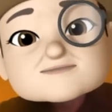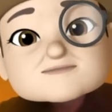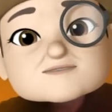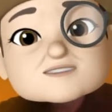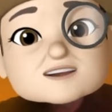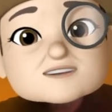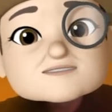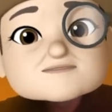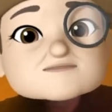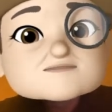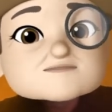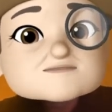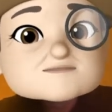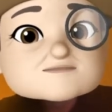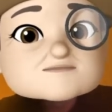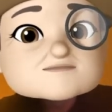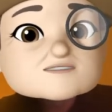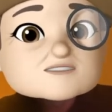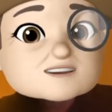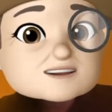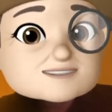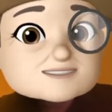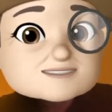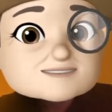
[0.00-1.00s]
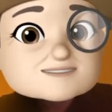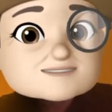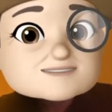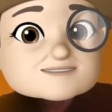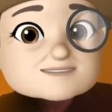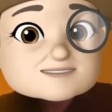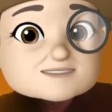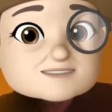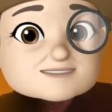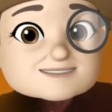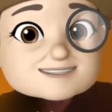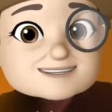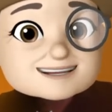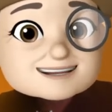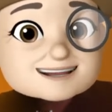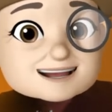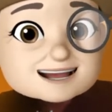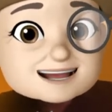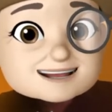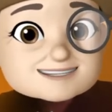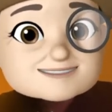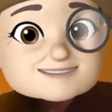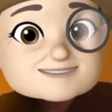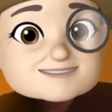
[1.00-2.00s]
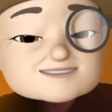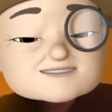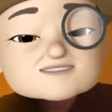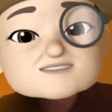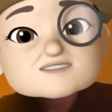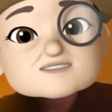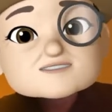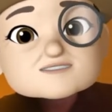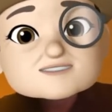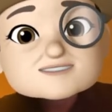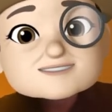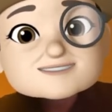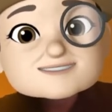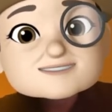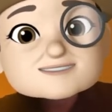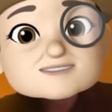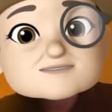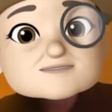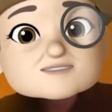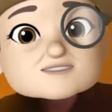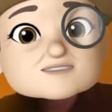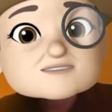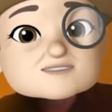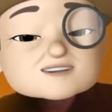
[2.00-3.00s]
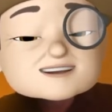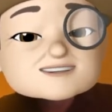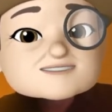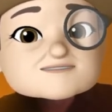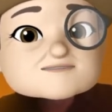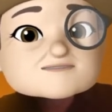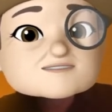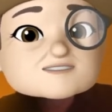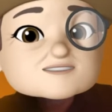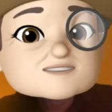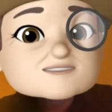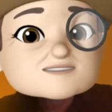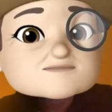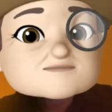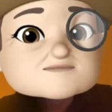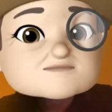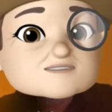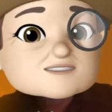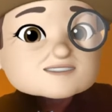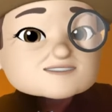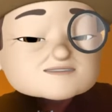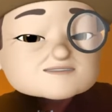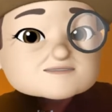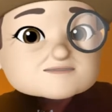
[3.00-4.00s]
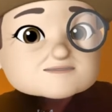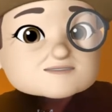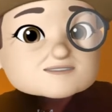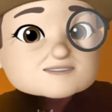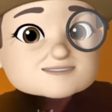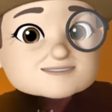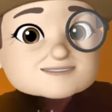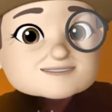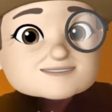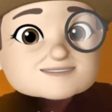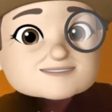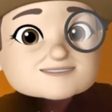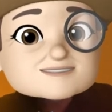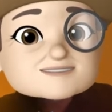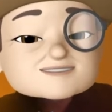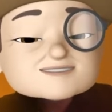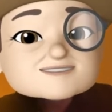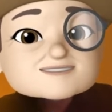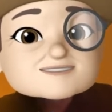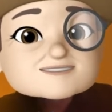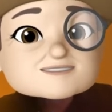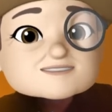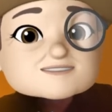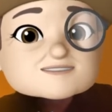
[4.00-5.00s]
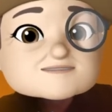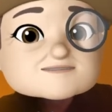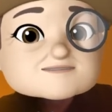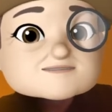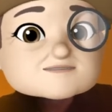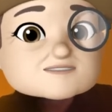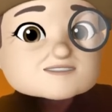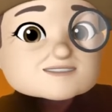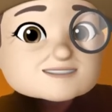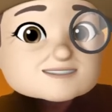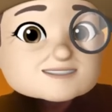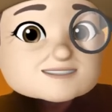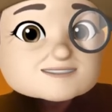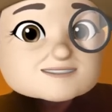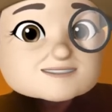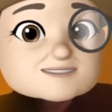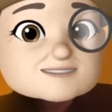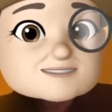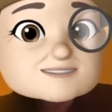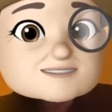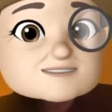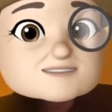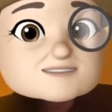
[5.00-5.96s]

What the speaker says: other product that they could get in New York City. We don't have fireplaces for heating.